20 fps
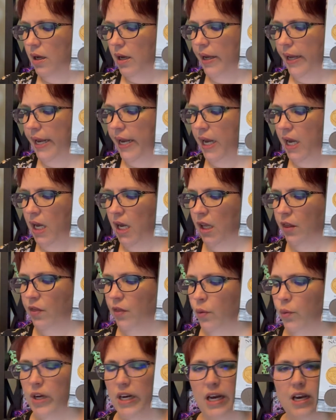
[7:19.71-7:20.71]
and the
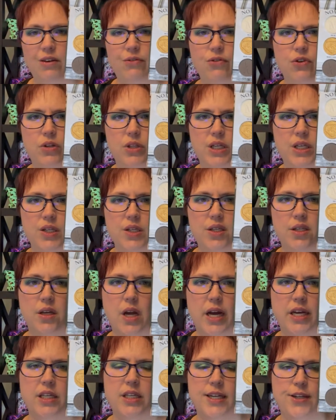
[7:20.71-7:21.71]
one after this,
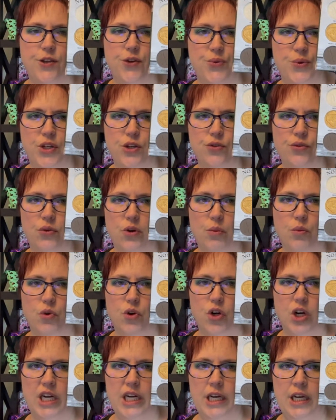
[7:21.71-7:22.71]
I tend to reach for
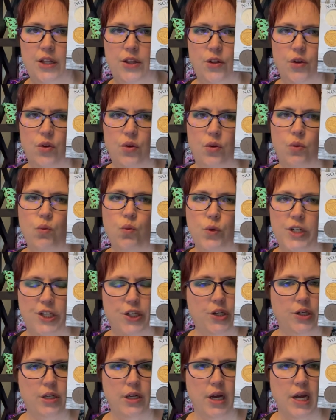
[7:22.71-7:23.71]
more in the
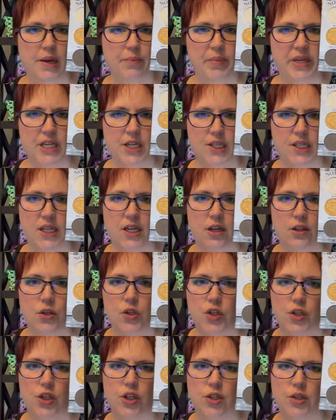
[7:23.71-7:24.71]
winter time because the
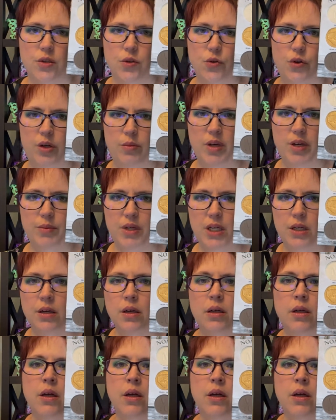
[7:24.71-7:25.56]
colors just scream at me.